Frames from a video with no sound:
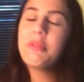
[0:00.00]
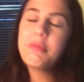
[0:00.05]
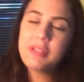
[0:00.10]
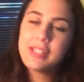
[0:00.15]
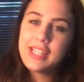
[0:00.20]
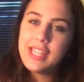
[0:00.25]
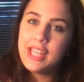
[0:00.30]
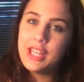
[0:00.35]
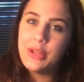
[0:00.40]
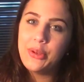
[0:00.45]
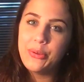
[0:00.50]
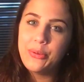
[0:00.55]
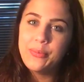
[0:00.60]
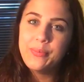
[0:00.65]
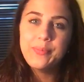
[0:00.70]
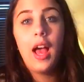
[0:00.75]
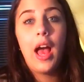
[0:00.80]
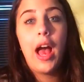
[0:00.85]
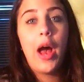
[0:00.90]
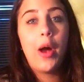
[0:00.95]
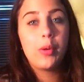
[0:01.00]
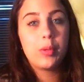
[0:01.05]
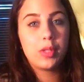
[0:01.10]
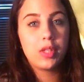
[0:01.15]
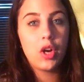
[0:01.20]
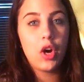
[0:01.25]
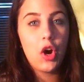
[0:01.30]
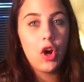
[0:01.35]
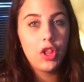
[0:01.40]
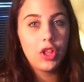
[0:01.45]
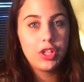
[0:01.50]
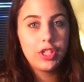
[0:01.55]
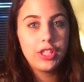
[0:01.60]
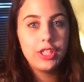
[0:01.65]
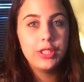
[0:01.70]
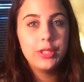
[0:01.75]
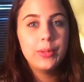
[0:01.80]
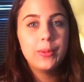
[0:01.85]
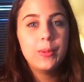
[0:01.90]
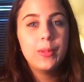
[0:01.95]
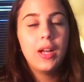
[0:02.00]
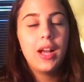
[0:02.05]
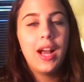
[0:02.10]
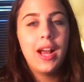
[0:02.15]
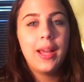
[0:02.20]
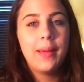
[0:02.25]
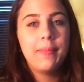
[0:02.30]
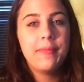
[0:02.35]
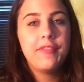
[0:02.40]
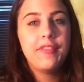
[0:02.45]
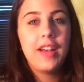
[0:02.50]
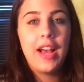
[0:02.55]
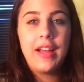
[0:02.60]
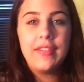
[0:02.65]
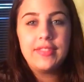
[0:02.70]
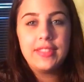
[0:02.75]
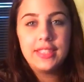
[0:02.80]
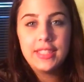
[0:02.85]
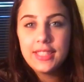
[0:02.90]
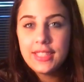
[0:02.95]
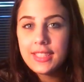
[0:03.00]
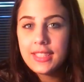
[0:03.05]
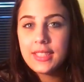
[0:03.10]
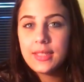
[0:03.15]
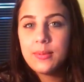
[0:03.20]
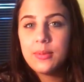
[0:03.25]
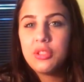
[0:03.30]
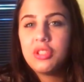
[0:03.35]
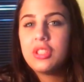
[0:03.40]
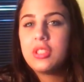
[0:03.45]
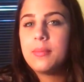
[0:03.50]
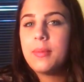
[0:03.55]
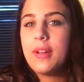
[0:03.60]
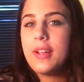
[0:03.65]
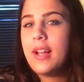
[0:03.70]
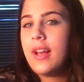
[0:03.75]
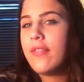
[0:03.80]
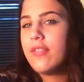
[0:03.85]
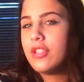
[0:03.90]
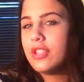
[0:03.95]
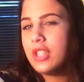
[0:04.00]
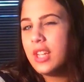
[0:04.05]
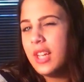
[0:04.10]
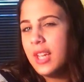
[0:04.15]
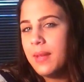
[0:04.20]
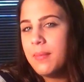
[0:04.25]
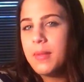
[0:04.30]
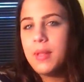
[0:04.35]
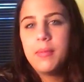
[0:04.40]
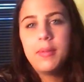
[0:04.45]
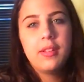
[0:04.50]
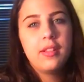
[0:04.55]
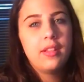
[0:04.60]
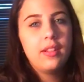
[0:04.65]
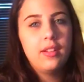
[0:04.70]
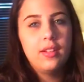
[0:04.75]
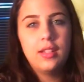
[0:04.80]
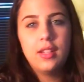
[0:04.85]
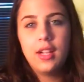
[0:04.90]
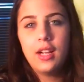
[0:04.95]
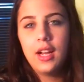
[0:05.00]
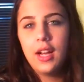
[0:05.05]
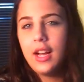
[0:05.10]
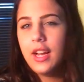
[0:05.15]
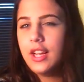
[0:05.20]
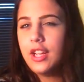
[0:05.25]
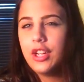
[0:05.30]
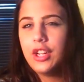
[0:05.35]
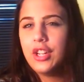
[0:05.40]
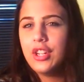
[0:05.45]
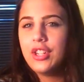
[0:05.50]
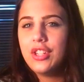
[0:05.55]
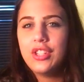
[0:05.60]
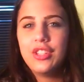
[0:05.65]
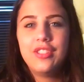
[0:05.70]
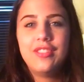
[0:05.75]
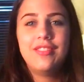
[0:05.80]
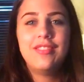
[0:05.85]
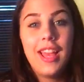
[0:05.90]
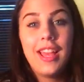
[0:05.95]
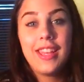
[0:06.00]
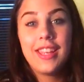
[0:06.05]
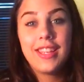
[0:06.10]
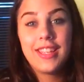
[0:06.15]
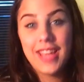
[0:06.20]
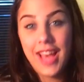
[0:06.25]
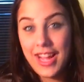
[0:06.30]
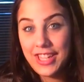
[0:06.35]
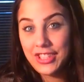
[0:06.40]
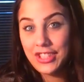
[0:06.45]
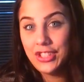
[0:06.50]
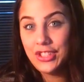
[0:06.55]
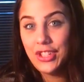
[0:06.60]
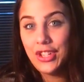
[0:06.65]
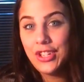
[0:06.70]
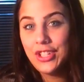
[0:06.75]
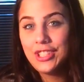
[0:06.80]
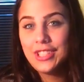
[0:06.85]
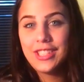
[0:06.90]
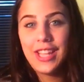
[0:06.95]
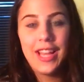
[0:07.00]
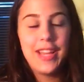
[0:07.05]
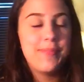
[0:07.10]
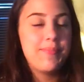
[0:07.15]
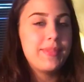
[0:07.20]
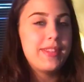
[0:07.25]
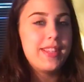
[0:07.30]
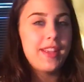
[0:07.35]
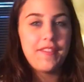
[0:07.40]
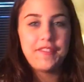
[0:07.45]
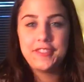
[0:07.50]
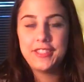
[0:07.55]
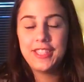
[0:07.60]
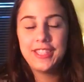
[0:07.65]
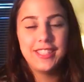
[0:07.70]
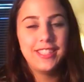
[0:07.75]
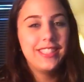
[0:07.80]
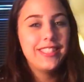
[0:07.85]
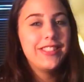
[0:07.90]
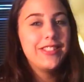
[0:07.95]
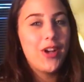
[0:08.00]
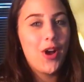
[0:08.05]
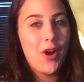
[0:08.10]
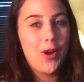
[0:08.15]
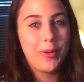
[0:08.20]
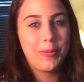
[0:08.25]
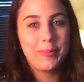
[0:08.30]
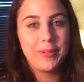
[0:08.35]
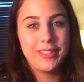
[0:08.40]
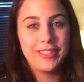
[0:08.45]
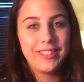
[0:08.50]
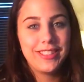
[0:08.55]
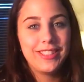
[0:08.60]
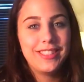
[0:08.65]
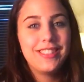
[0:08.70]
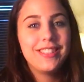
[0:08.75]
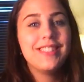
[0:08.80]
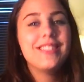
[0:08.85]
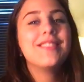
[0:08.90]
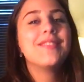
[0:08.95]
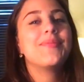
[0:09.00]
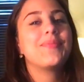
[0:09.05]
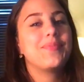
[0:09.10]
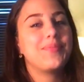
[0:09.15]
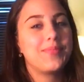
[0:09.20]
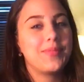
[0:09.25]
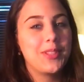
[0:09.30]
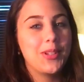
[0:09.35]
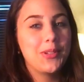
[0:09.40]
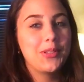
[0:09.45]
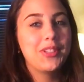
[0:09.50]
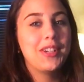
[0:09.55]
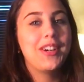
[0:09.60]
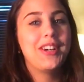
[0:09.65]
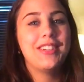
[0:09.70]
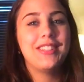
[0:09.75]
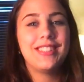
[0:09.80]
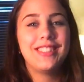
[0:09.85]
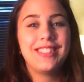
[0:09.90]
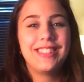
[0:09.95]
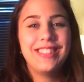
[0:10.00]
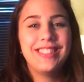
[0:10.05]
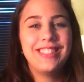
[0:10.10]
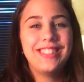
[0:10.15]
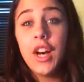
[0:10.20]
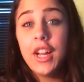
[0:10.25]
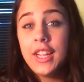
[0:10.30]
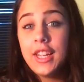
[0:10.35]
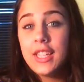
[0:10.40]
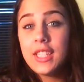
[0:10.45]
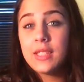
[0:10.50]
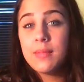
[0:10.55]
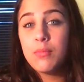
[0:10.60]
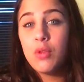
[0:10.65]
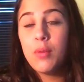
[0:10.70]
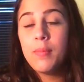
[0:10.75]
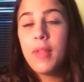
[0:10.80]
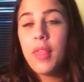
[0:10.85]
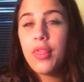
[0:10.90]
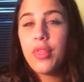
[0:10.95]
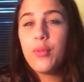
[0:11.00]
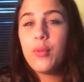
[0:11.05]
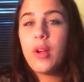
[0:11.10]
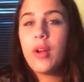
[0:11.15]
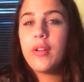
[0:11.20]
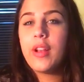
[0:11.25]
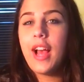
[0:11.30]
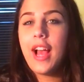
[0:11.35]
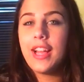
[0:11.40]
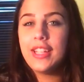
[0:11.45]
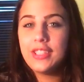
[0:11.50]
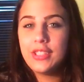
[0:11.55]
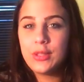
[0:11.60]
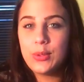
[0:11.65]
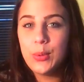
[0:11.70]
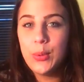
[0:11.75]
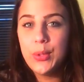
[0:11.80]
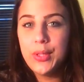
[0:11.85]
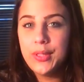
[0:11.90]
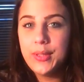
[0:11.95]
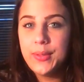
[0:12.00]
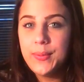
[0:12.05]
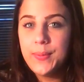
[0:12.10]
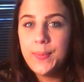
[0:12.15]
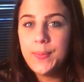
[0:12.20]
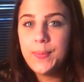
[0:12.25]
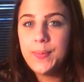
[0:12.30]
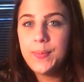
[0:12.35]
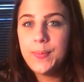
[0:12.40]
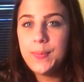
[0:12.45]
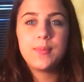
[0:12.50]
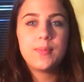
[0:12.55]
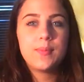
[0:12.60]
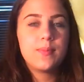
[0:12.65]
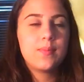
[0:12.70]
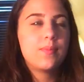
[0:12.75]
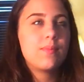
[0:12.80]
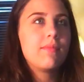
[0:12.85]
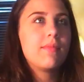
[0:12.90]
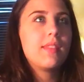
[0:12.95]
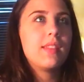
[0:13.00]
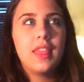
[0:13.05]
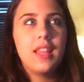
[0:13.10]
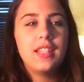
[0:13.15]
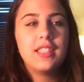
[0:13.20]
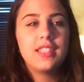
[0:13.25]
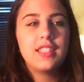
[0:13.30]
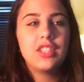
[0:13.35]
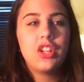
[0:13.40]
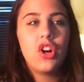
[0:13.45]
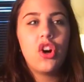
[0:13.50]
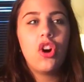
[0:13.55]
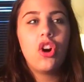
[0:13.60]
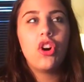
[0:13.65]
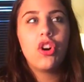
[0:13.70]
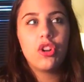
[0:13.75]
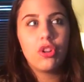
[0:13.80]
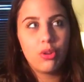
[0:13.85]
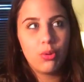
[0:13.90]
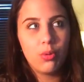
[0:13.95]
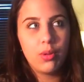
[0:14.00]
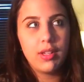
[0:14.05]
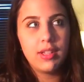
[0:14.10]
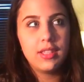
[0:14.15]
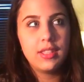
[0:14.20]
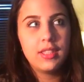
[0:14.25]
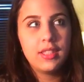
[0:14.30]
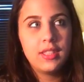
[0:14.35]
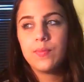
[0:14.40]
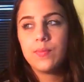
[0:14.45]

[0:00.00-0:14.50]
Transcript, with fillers: It was cute. How tall are you? I'm 5'6", which is about average height, maybe a little higher. Cats or dogs? I am definitely a dog person. So dogs. Funniest moment throughout high school. This is a hard one.